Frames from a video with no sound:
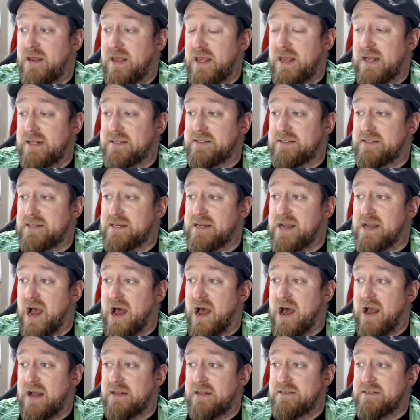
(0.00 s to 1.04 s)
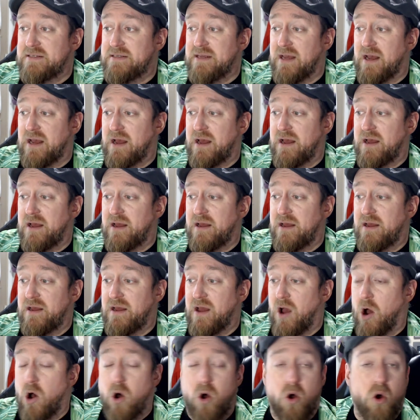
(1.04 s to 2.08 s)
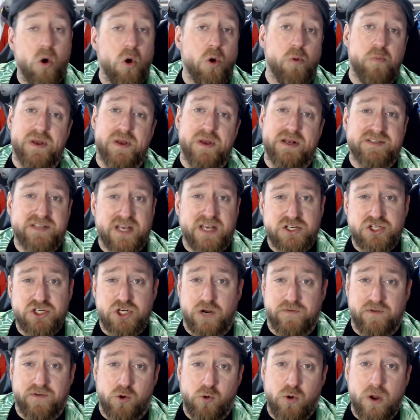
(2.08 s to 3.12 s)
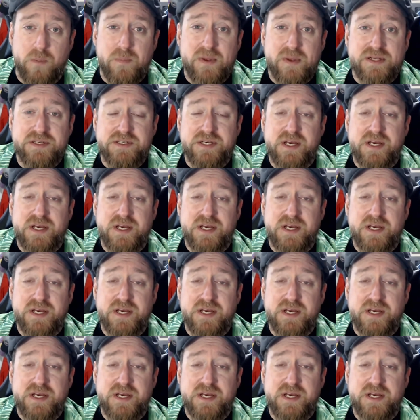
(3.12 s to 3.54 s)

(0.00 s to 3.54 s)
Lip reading: it's got a whole big section on equipment.